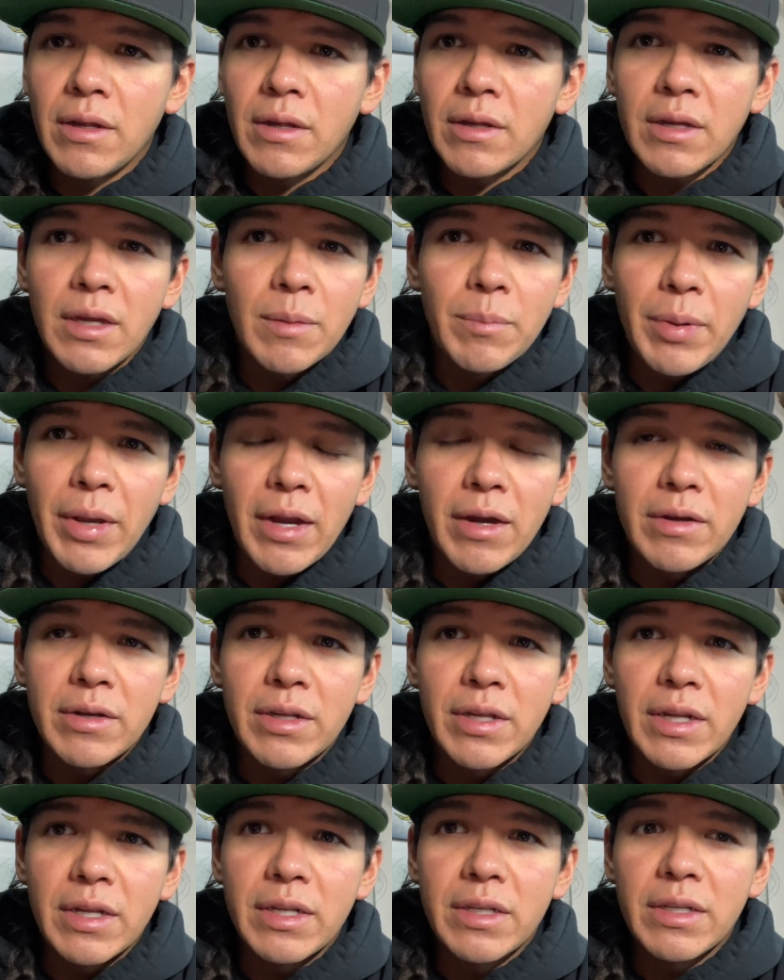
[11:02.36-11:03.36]
compared
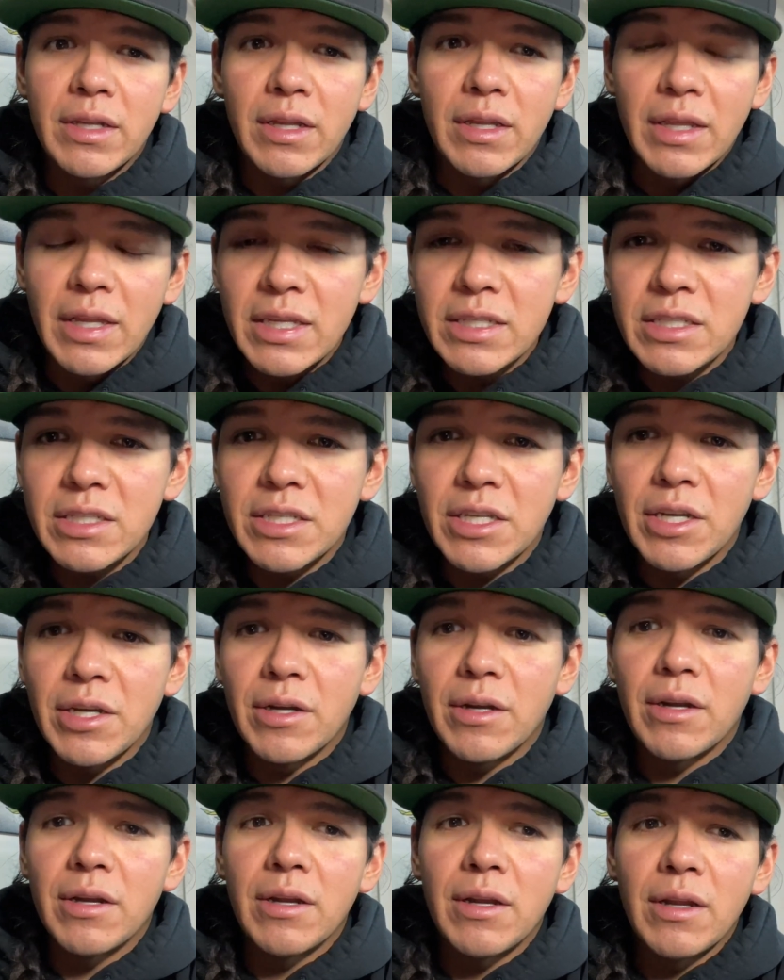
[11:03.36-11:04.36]
to this
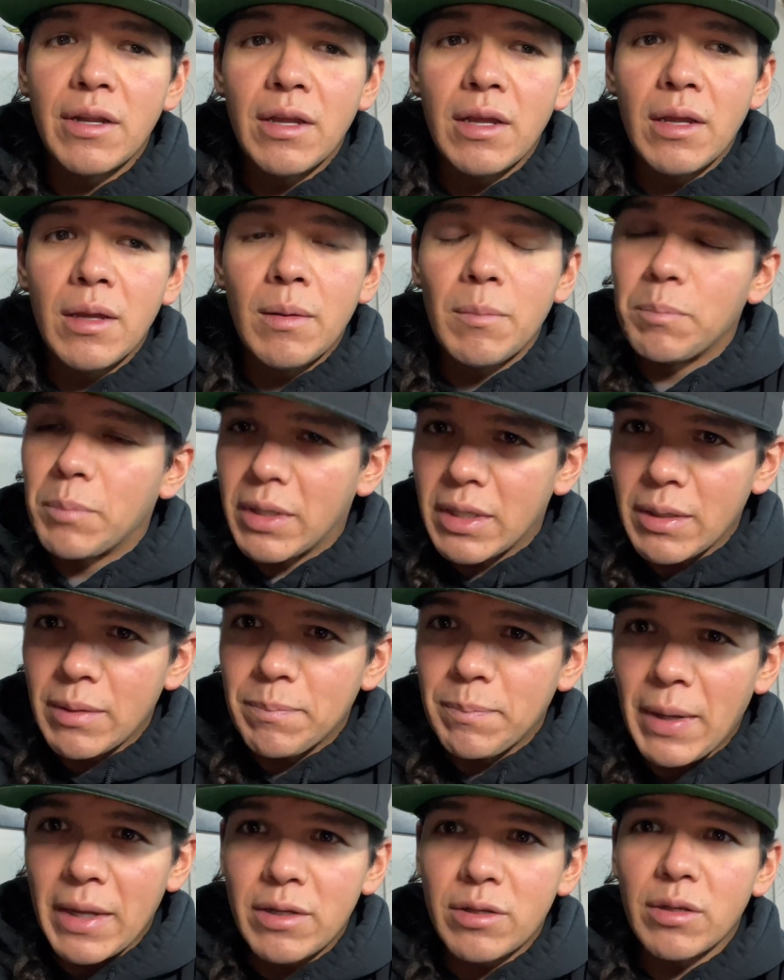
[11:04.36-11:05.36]
year,
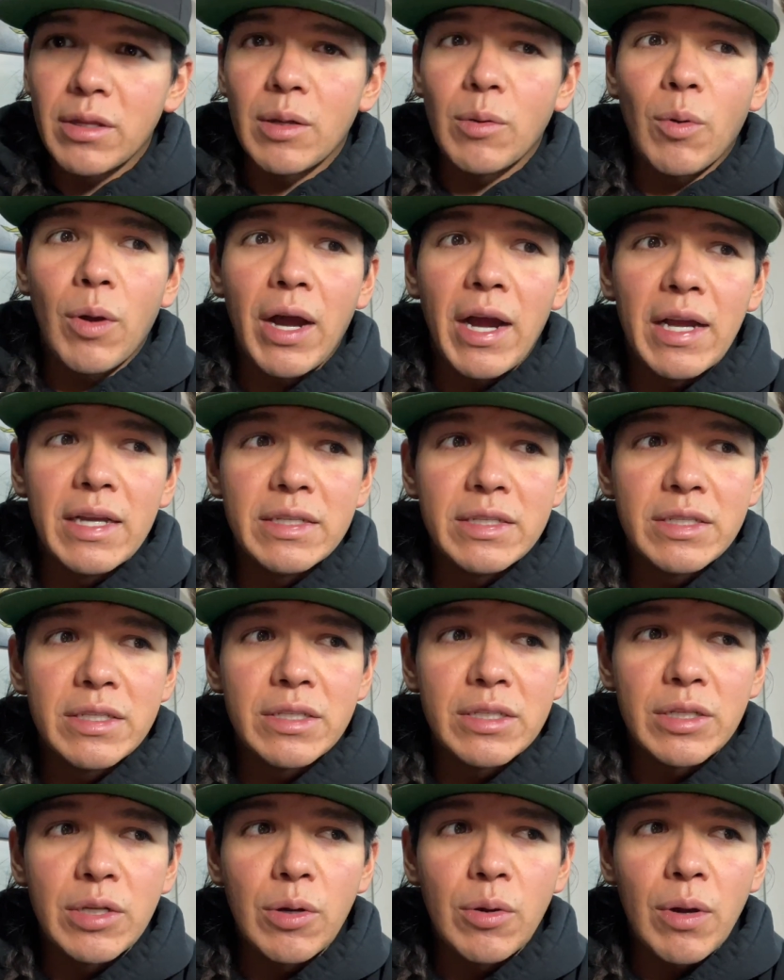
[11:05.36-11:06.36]
mentally
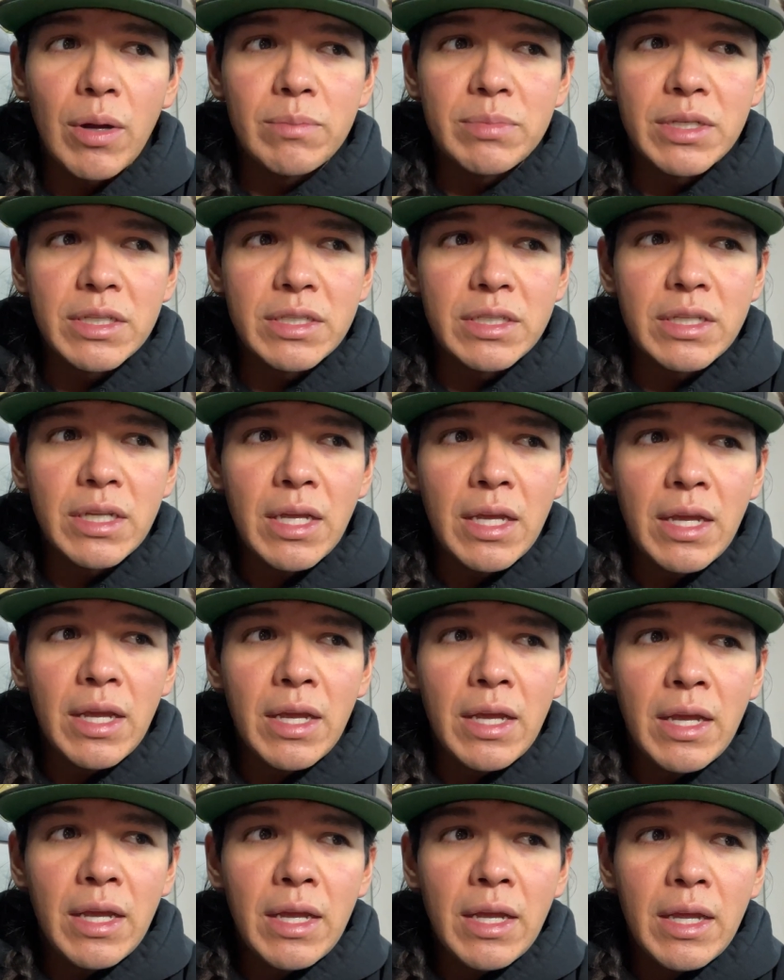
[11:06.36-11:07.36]
wise, I'm just
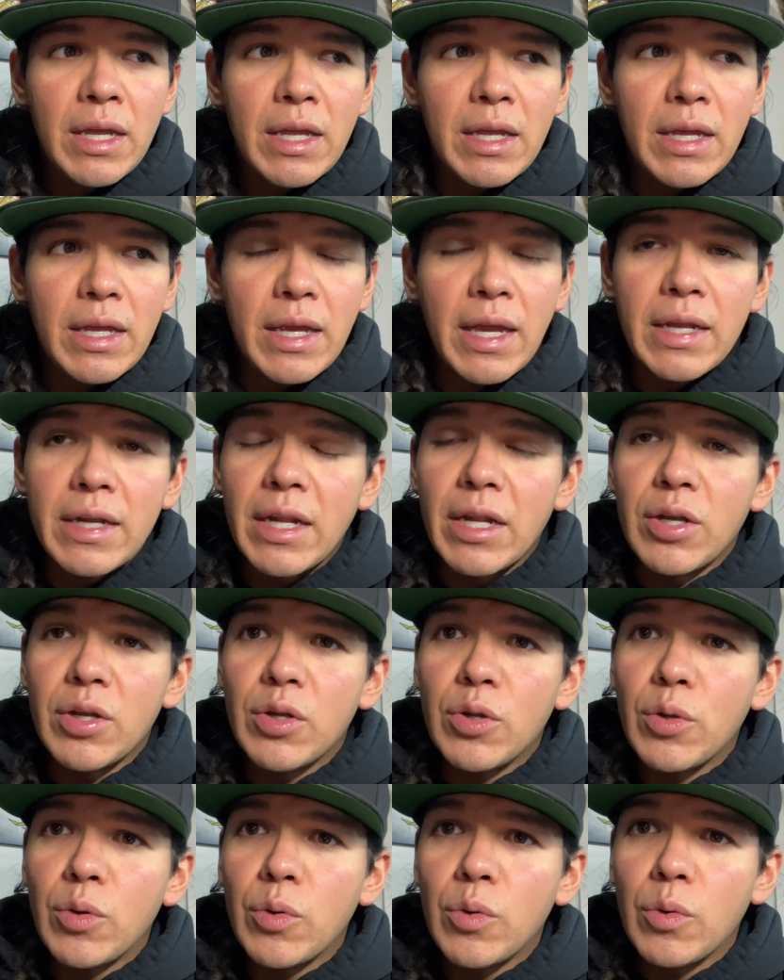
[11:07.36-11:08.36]
in a
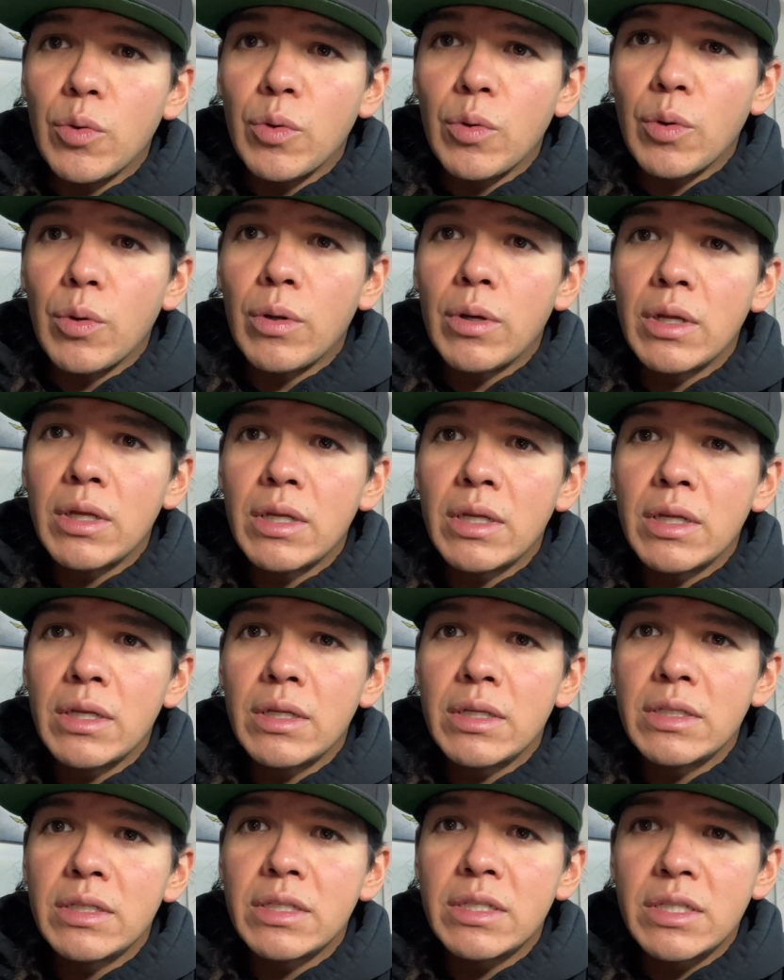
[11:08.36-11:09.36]
new
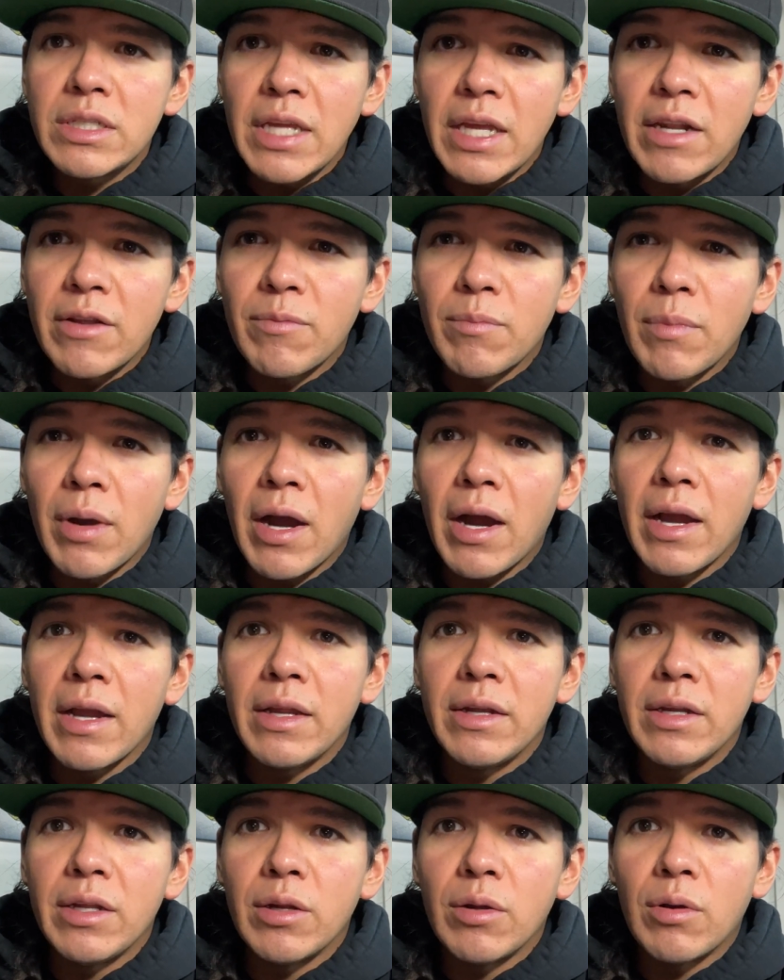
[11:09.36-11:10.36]
state of
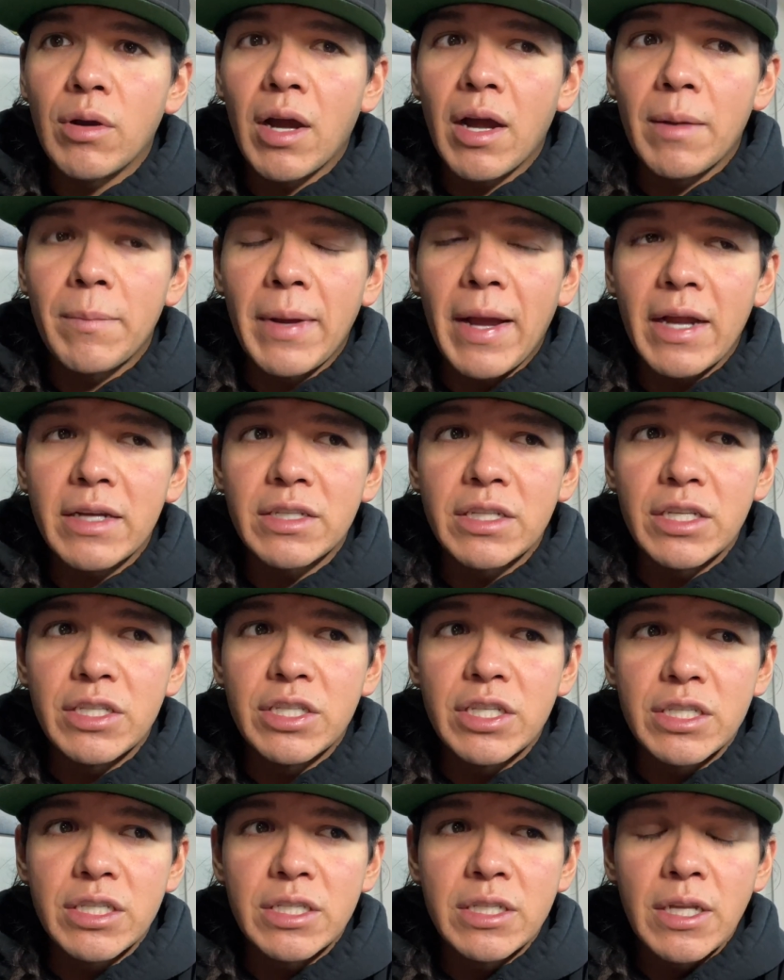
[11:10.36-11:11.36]
mind. I'm actually
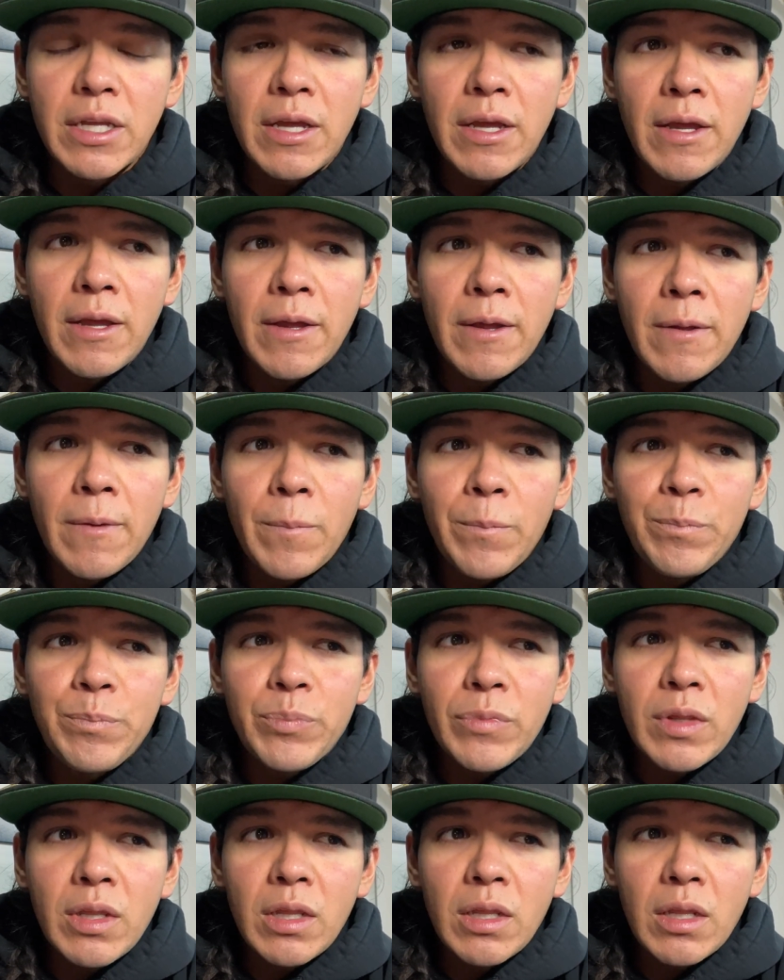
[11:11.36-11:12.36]
just
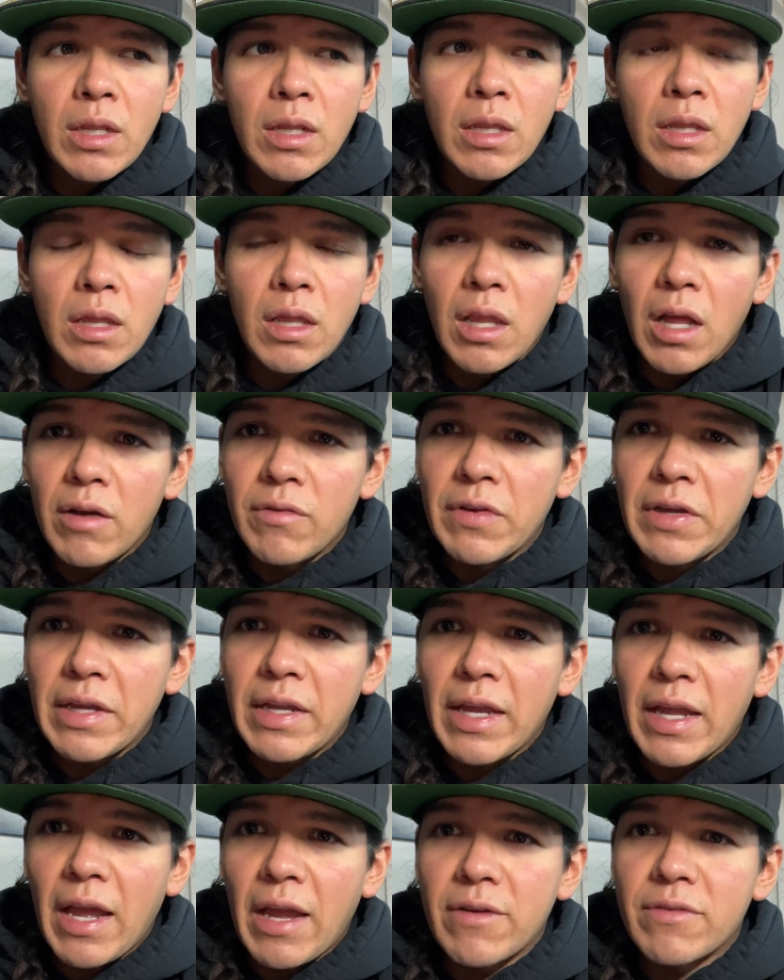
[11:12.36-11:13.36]
loving
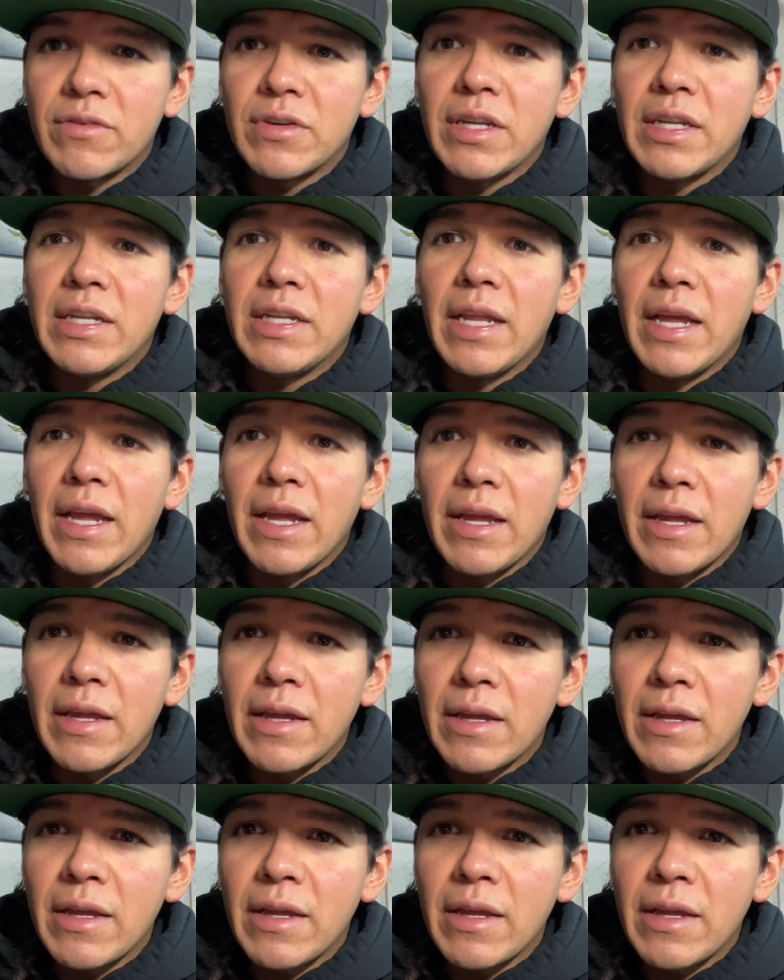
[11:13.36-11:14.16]
every day,